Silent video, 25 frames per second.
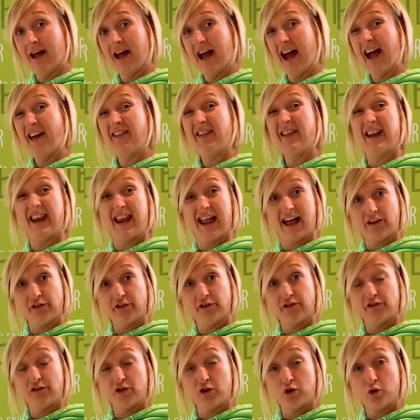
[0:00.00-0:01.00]
And the
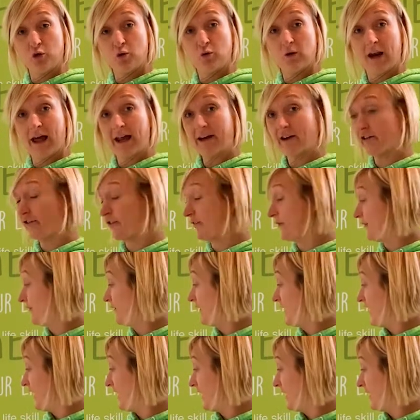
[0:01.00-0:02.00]
last 2 letters of
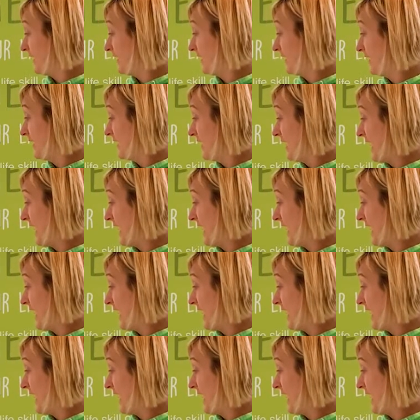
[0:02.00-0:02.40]
vein,